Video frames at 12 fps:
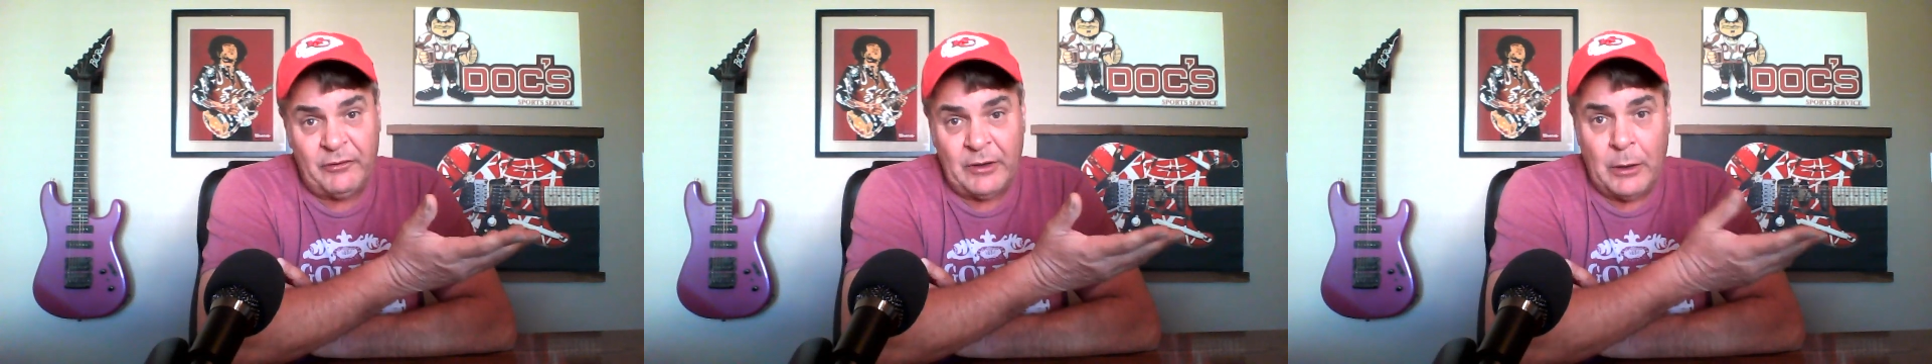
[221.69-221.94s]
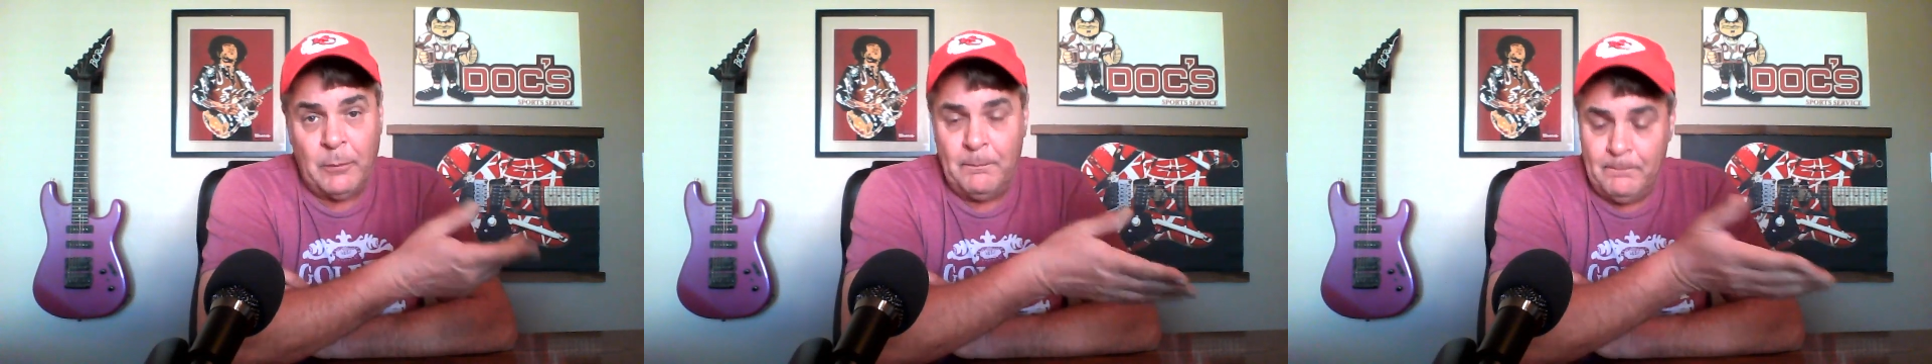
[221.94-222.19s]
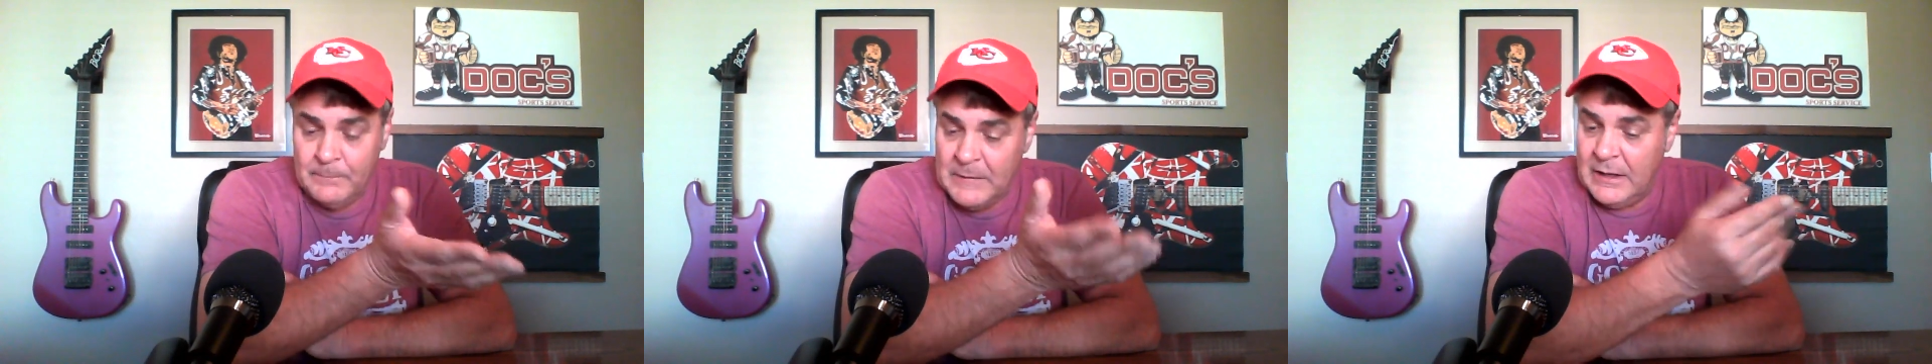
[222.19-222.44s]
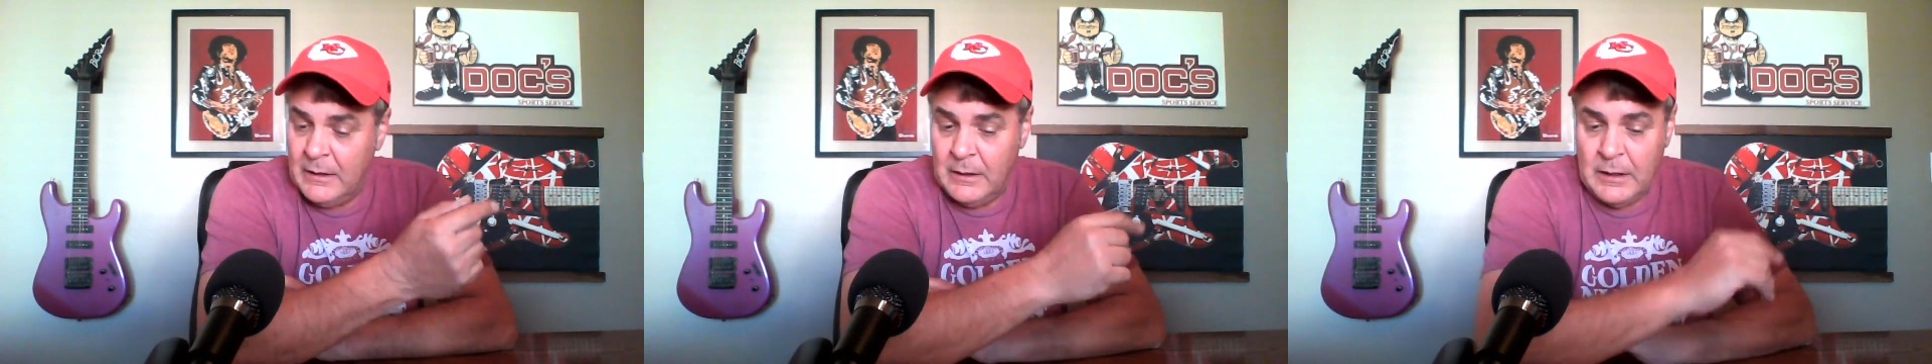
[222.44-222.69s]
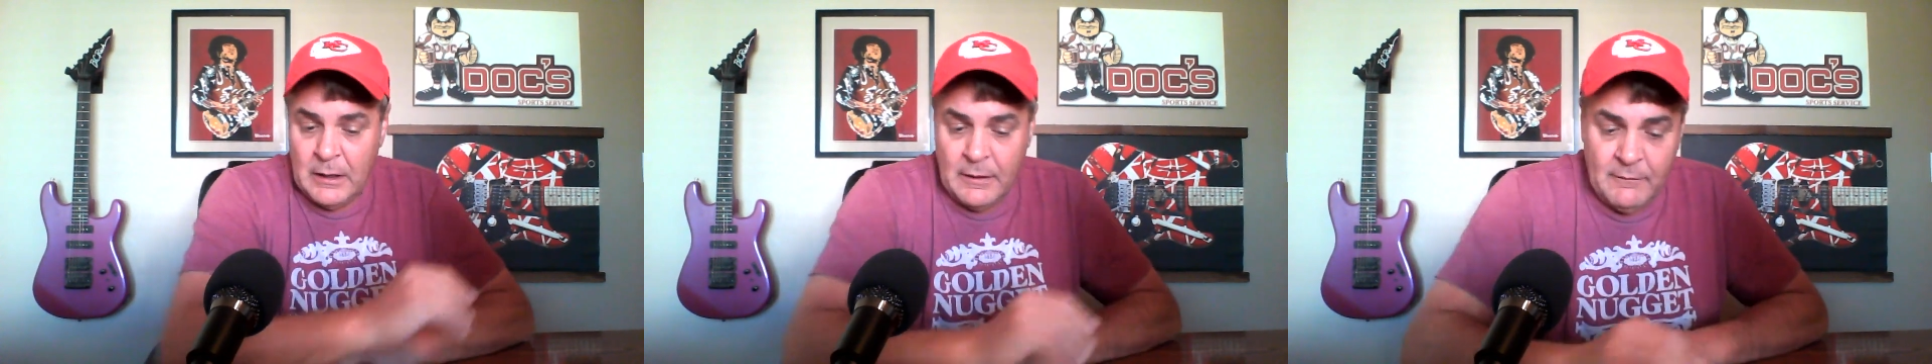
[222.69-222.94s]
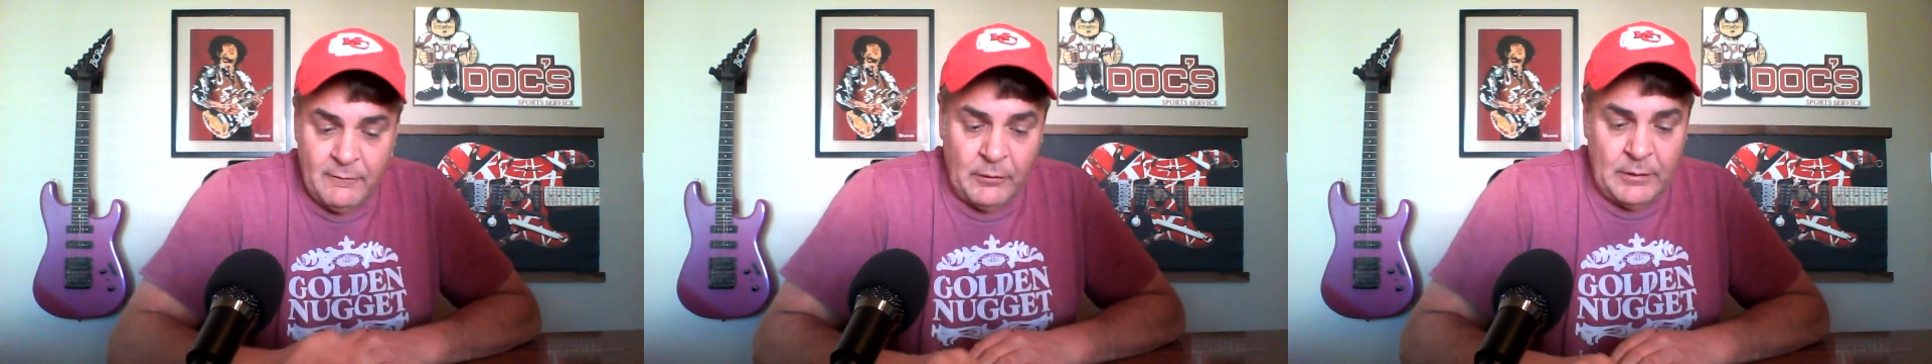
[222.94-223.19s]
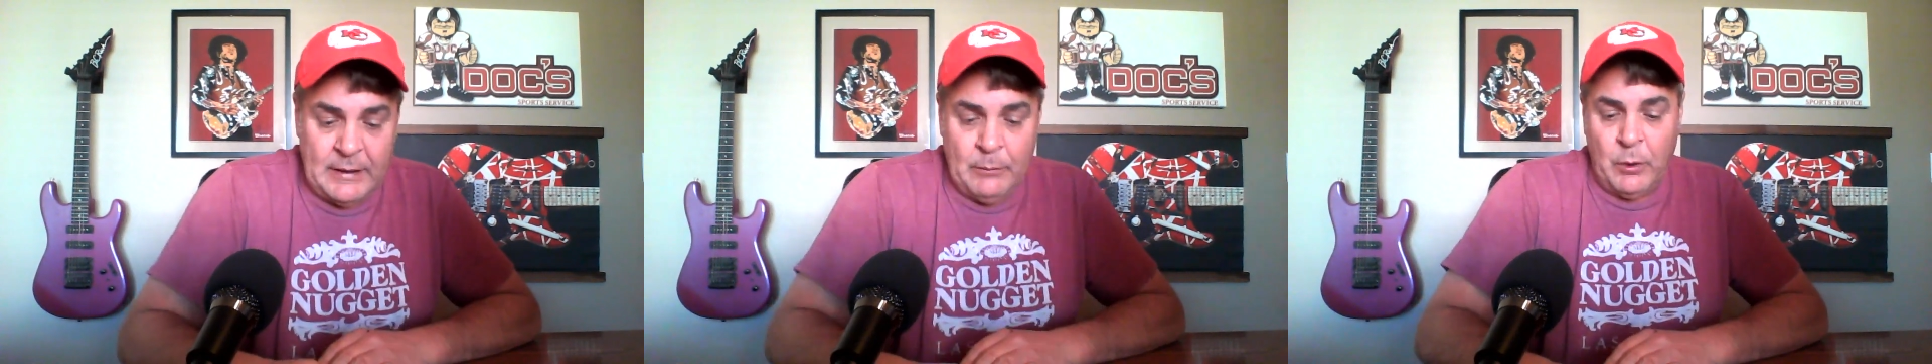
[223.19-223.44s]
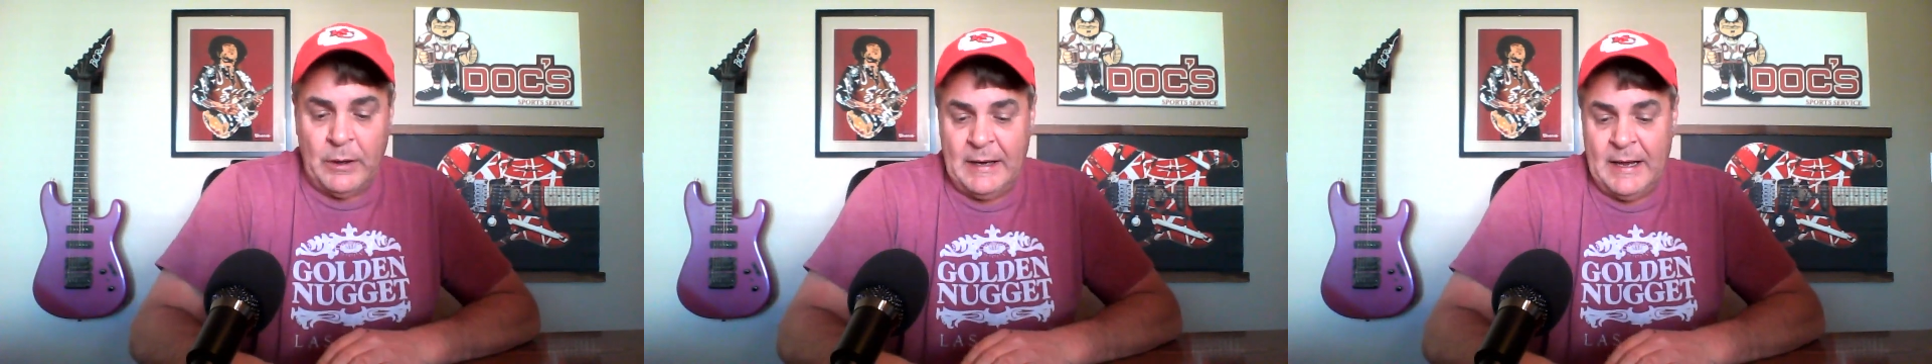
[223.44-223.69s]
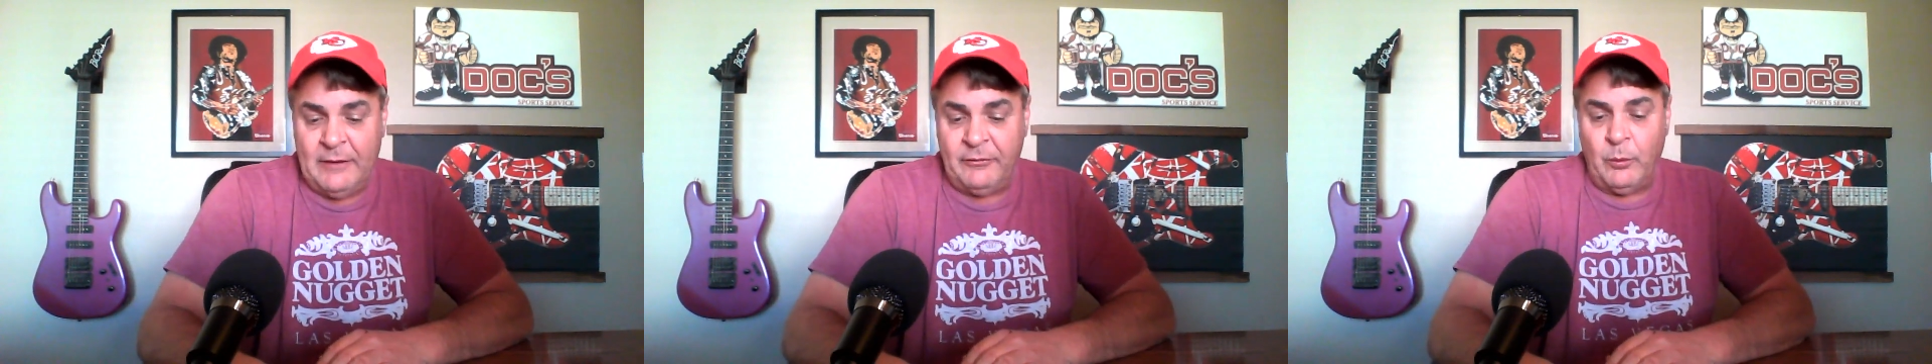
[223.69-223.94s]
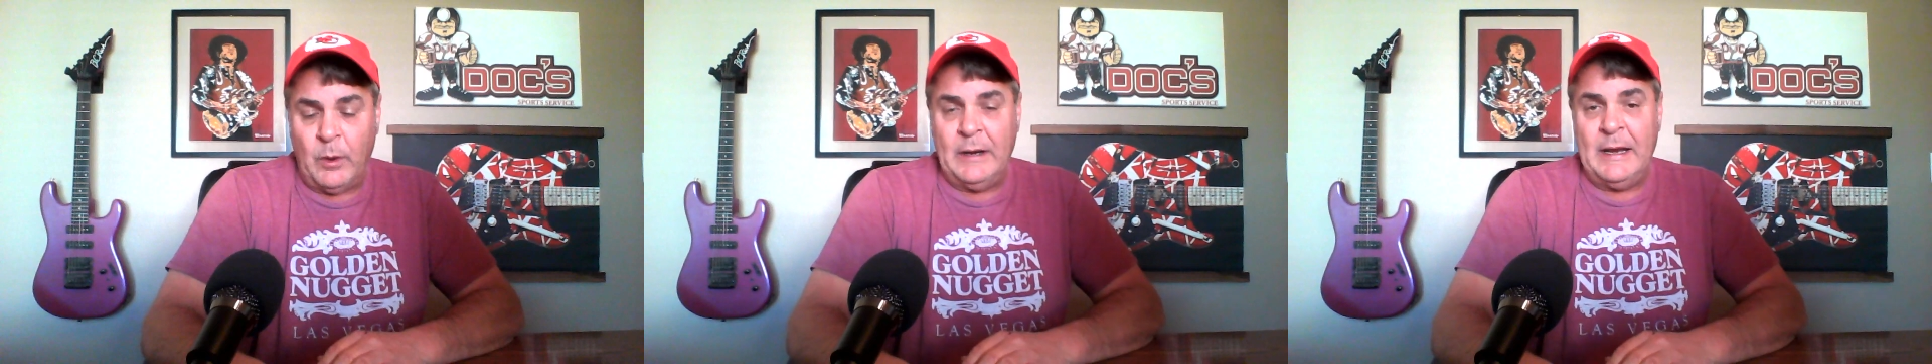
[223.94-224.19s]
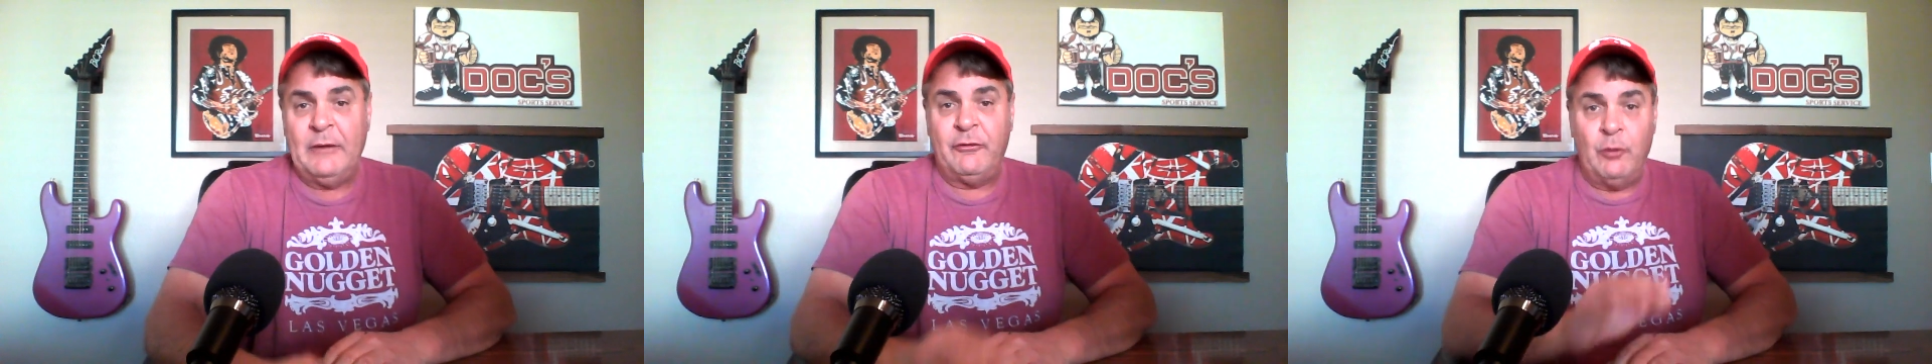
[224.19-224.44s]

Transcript: So for what it is, what it is.